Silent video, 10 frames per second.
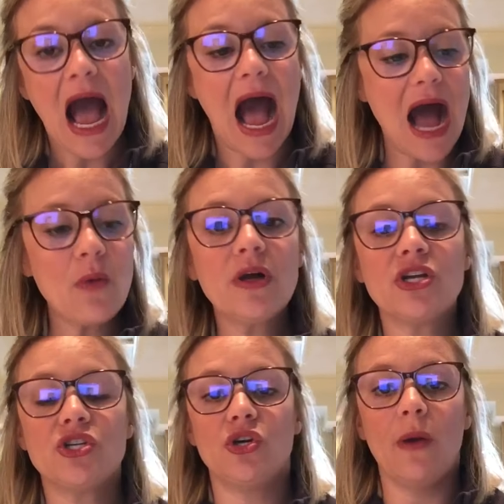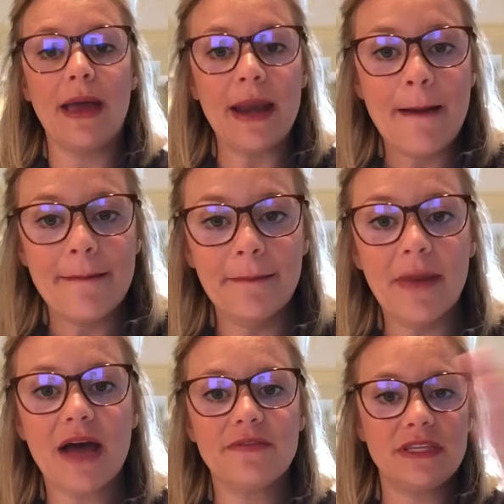I want to do it
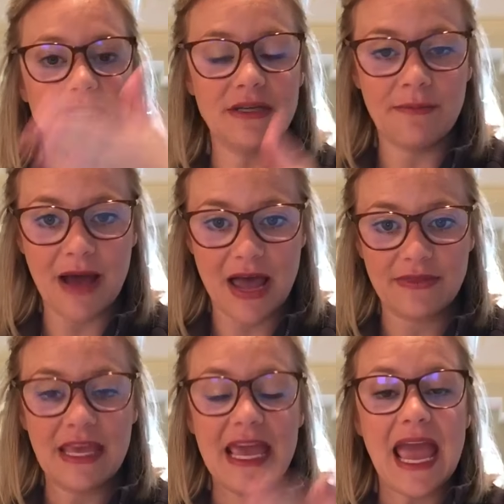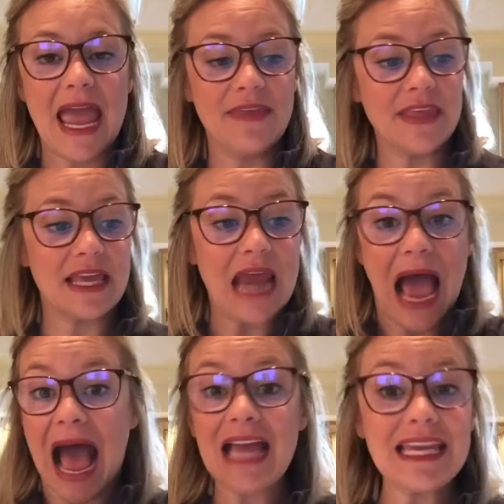month to month, and then
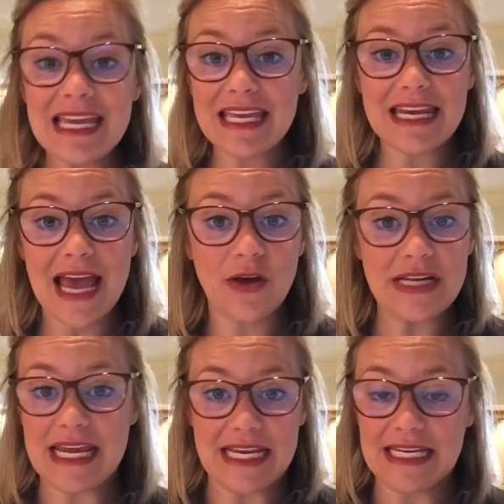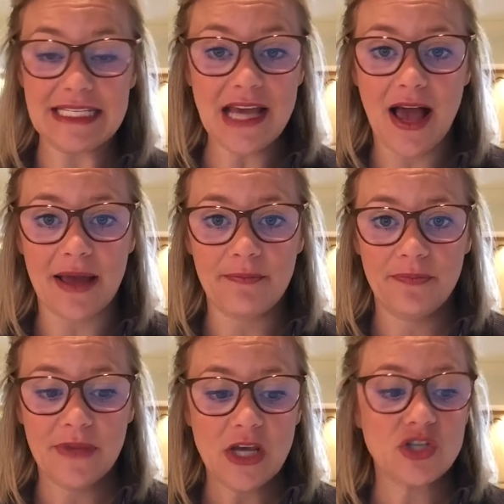I can get out at any time.
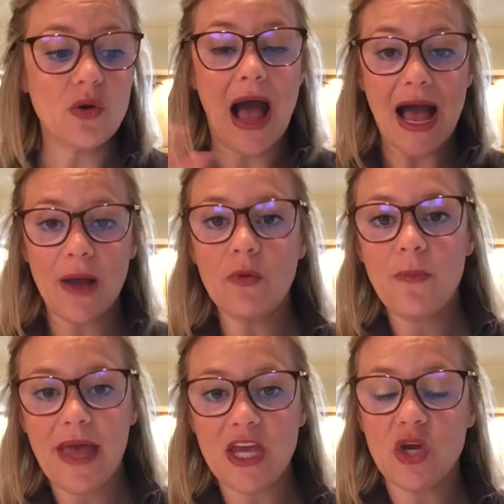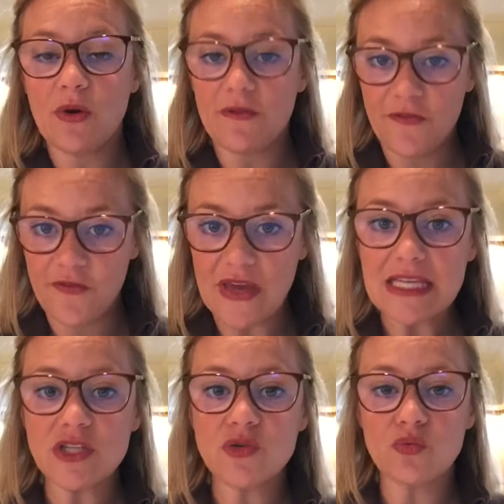So I will pay you a
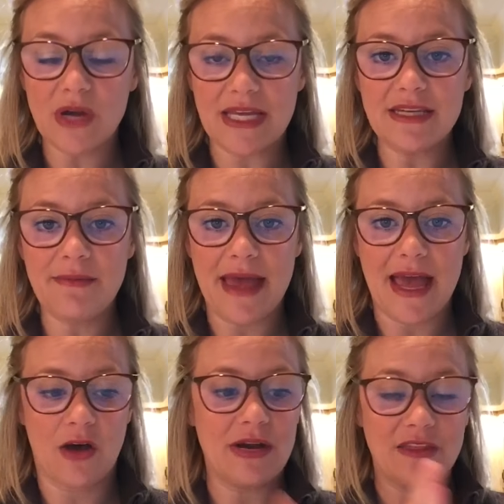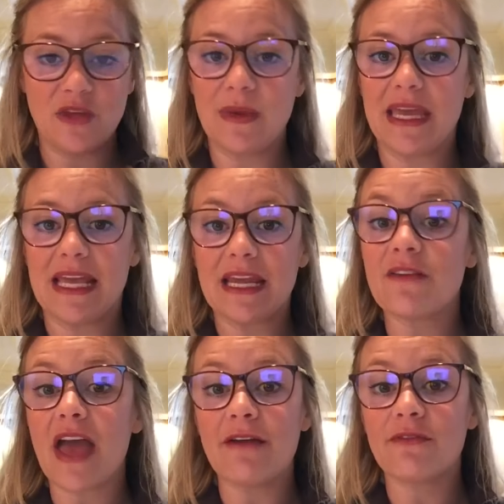fixed rent amount at the beginning
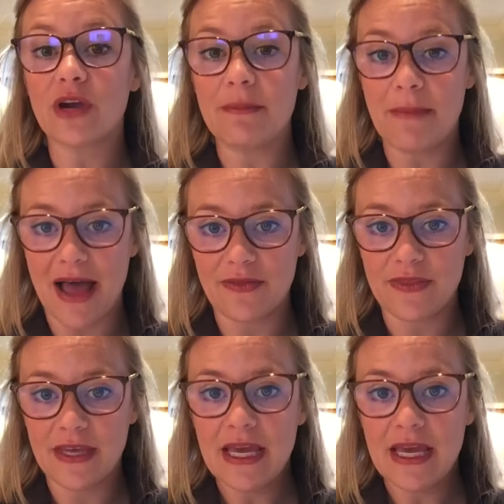of every month.